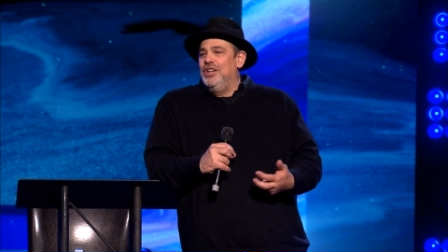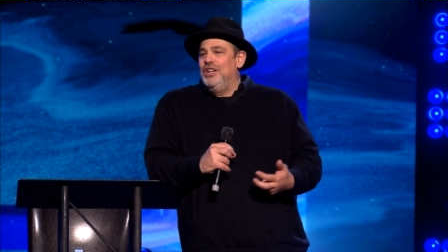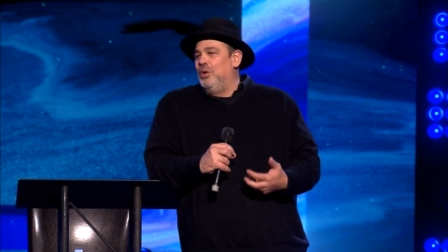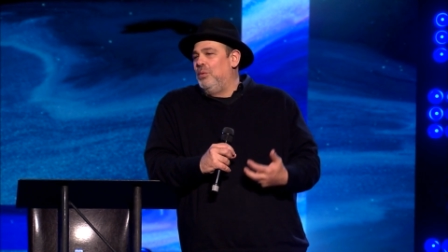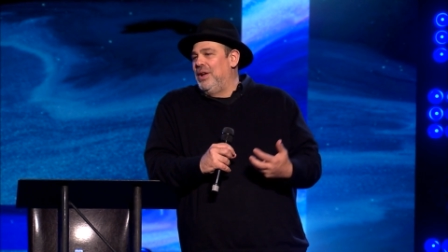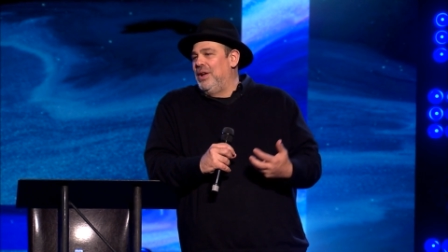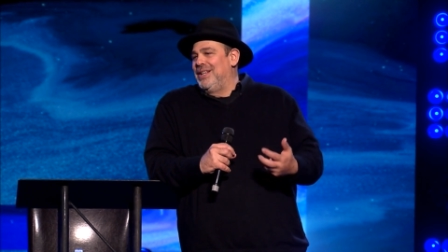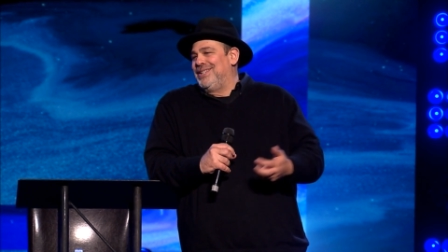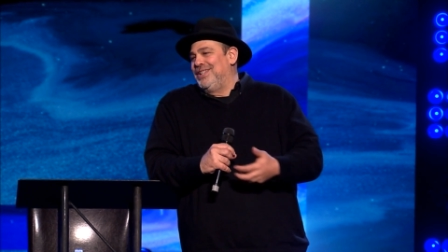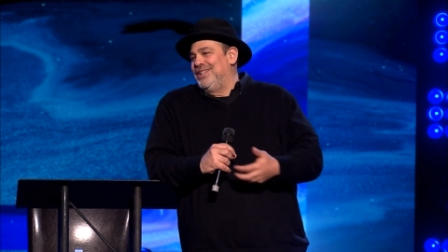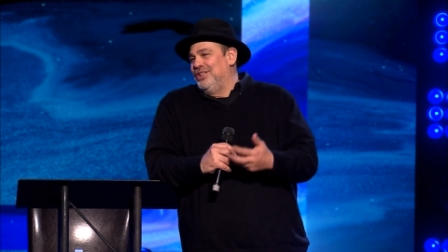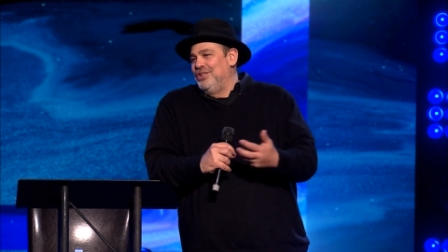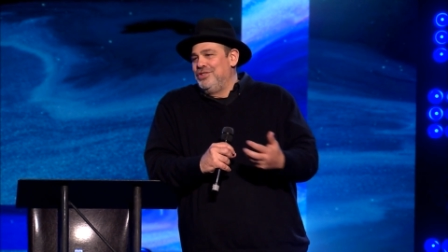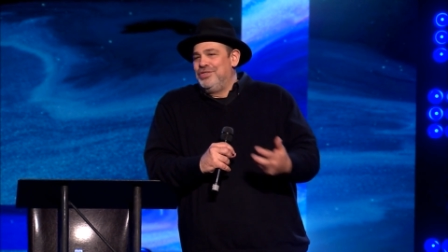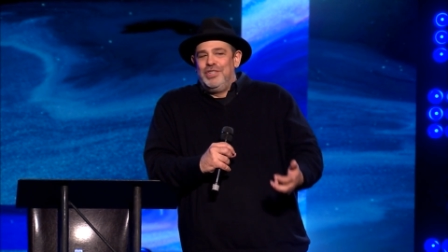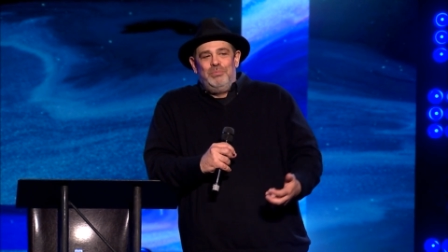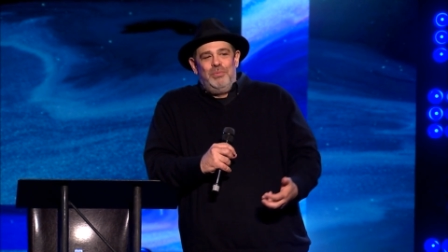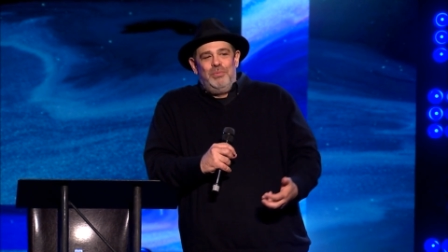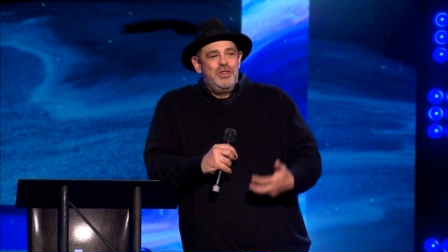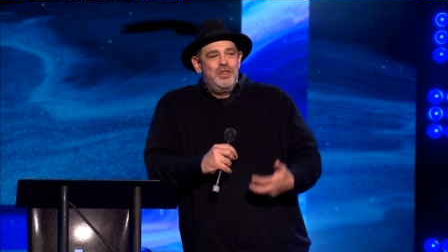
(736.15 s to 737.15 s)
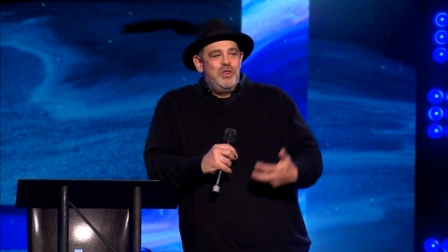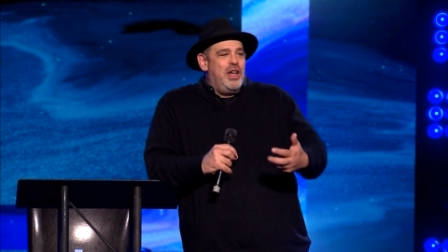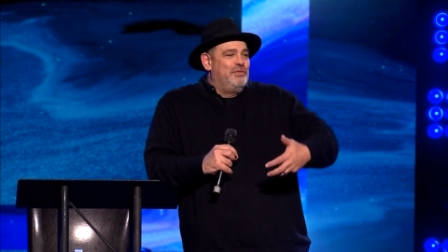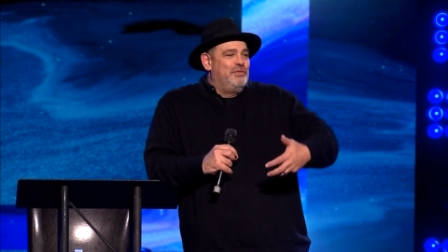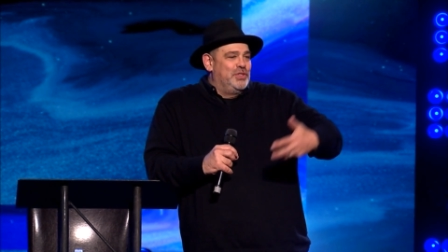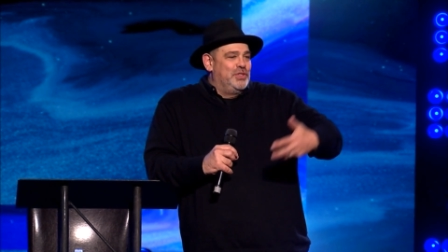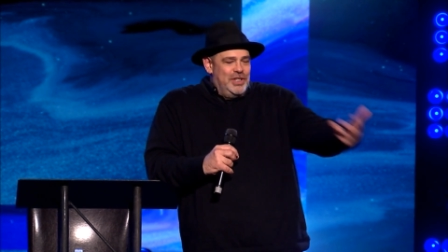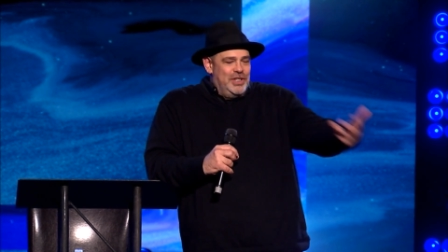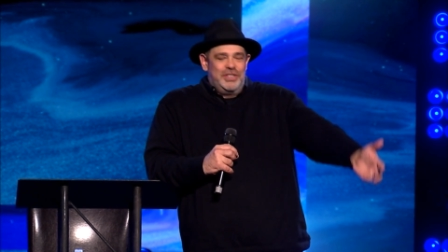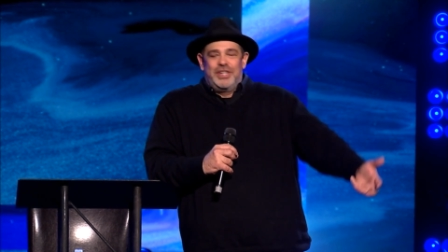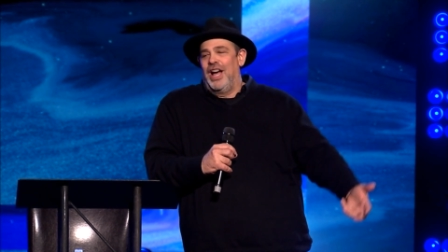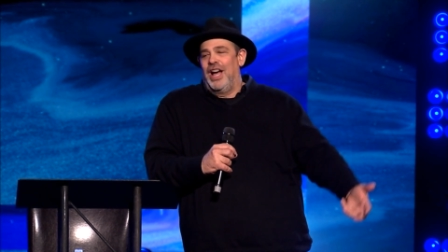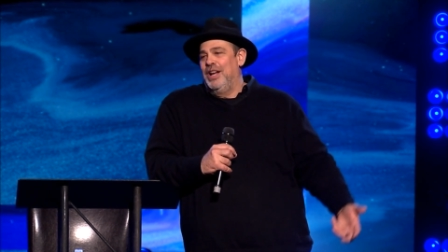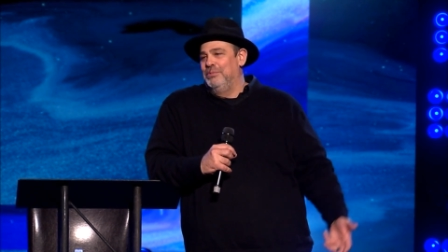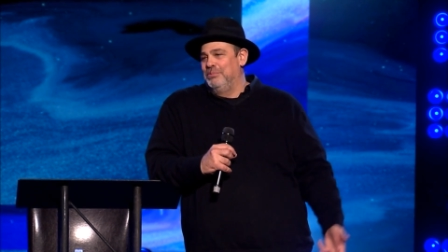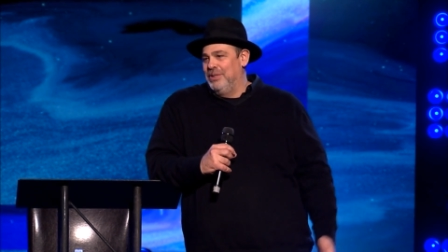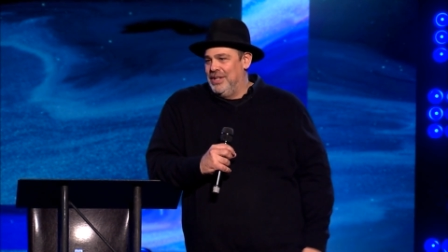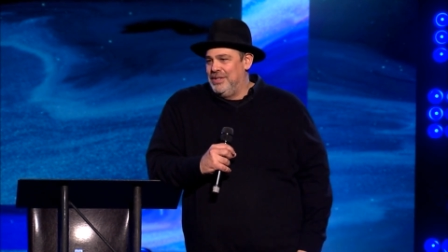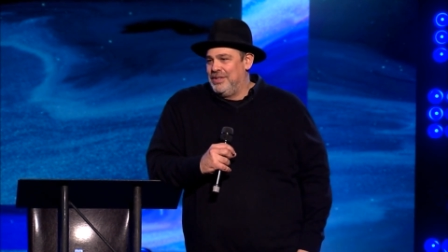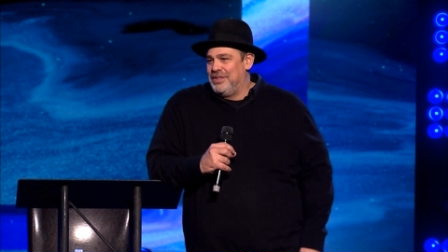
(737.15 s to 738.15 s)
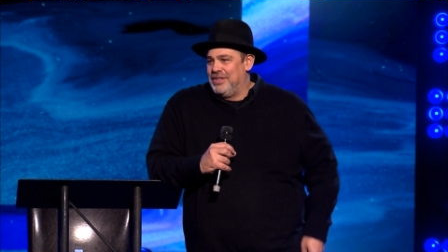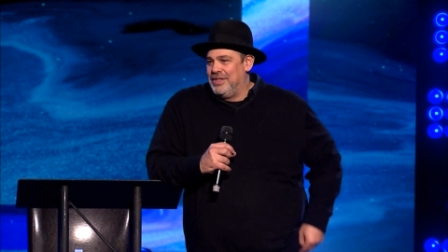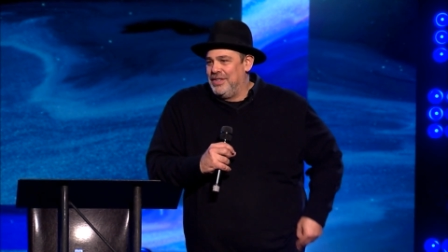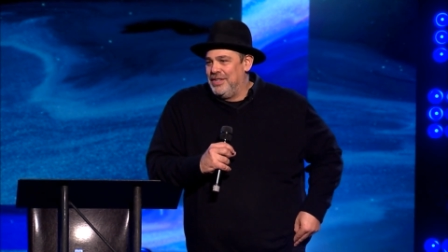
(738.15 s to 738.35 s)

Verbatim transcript: you don't want to kill someone you have a good time with.